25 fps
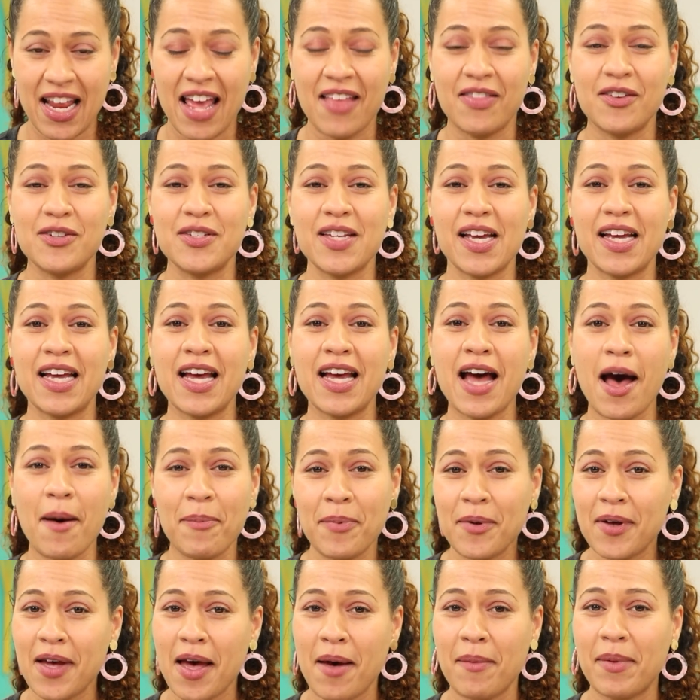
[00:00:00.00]
and there's a
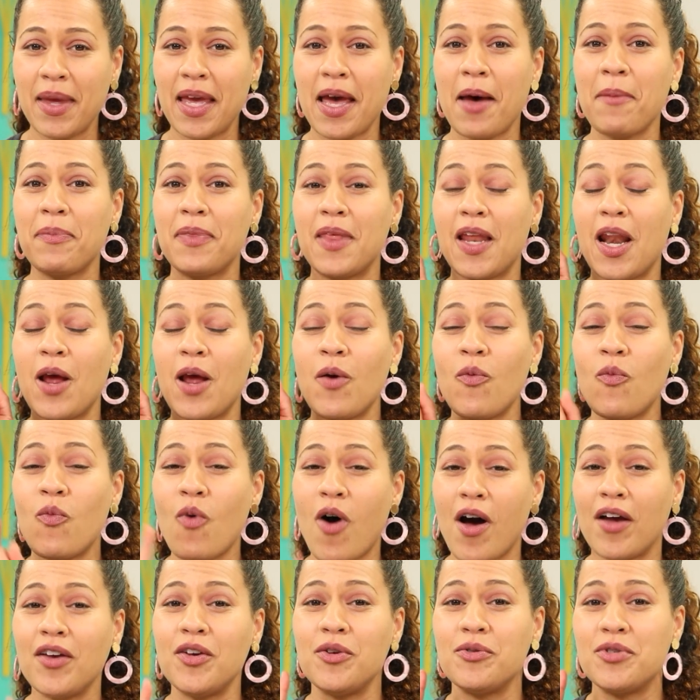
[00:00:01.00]
couple coming up that I
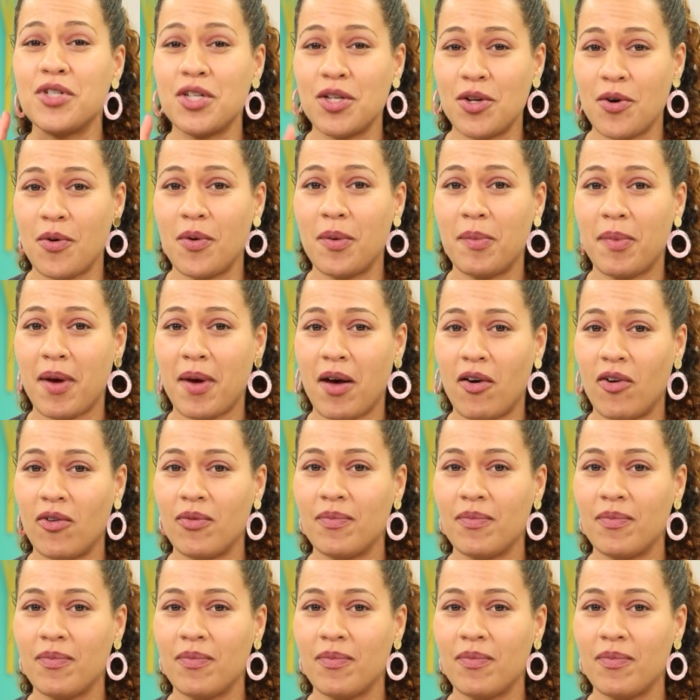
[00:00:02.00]
want you to know about.